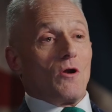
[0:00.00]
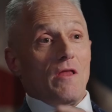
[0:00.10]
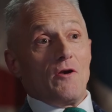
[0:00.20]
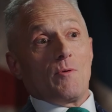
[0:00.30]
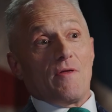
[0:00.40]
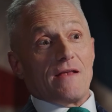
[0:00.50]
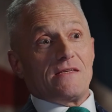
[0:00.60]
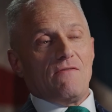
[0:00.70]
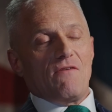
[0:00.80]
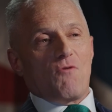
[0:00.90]
go to
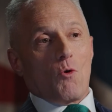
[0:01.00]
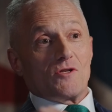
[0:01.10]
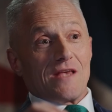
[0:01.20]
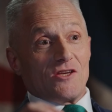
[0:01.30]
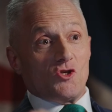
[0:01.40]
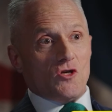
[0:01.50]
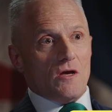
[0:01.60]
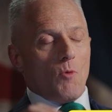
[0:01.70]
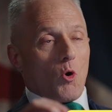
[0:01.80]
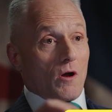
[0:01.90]

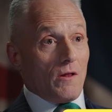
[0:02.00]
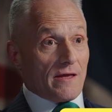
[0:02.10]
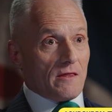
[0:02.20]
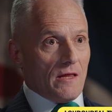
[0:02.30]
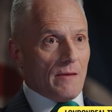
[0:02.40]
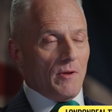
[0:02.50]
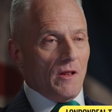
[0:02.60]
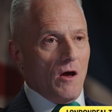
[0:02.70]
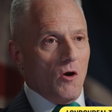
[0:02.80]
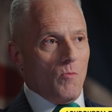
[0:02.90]
londonreal.tv/Jim or click the link
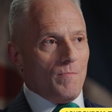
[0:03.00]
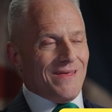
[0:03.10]
below.